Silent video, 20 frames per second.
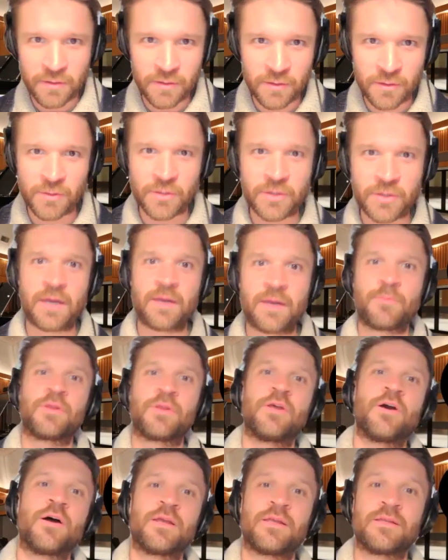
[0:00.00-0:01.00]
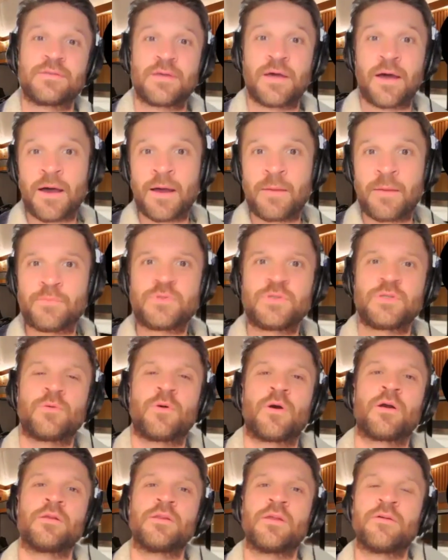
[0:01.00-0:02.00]
you look at it, bring the audience up to
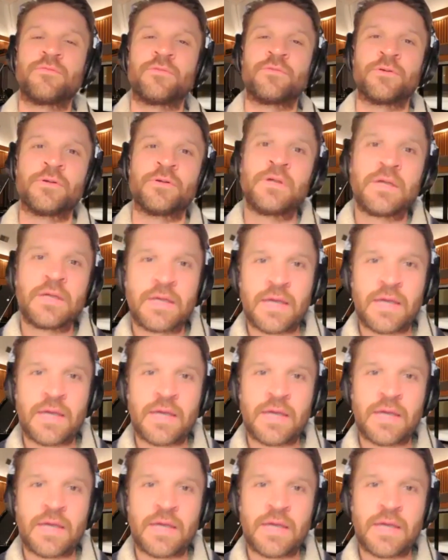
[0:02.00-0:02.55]
our level,